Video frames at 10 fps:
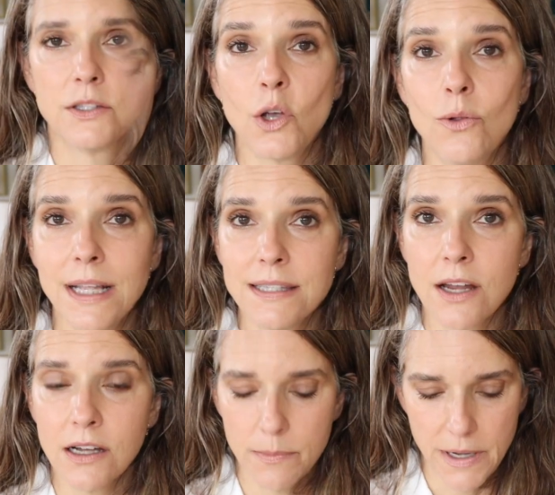So let's
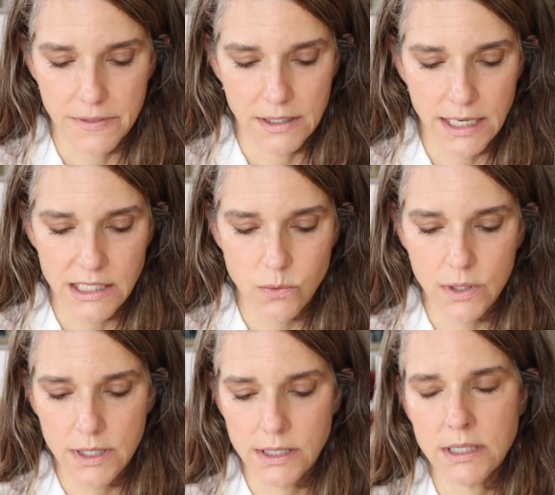talk about the next
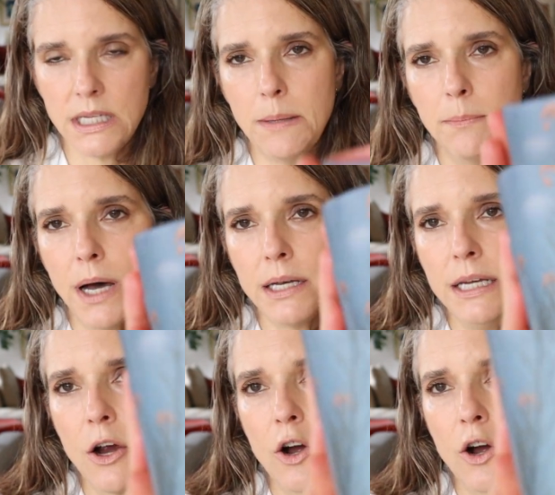one. This is the Body